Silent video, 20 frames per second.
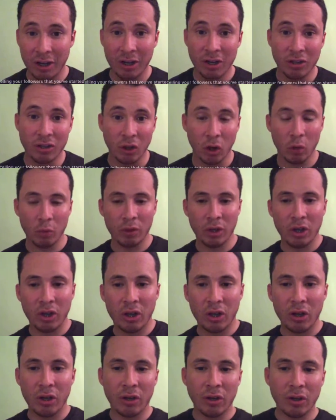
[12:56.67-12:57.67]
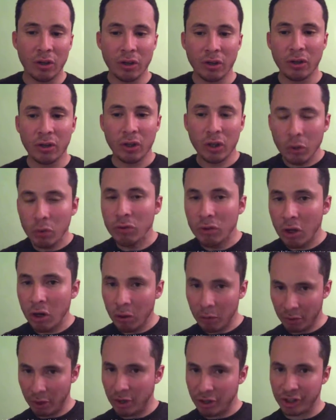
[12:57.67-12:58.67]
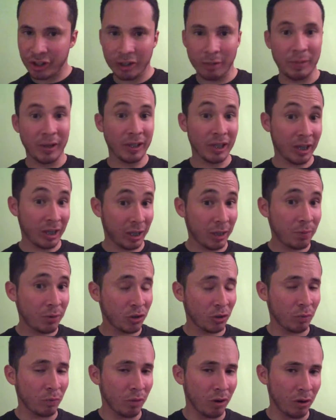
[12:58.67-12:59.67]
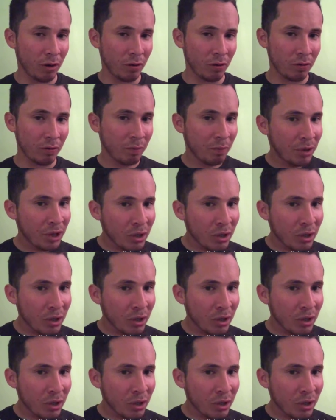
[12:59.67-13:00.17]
So you know there's gonna be an eclipse tomorrow, but